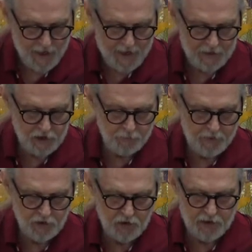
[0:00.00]
and
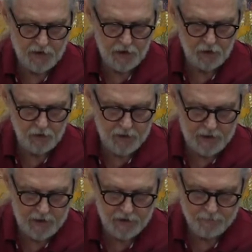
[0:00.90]
especially the
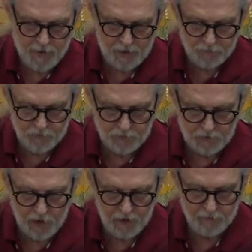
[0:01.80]
glorious
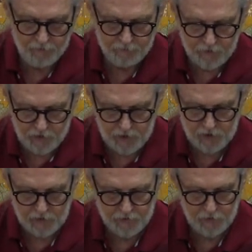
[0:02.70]
mountain of
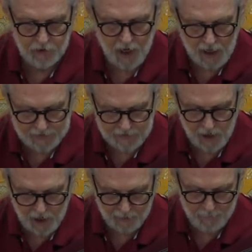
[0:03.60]

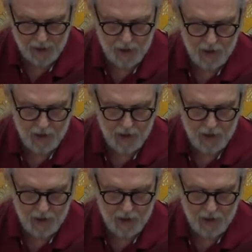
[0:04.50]
Nagyab,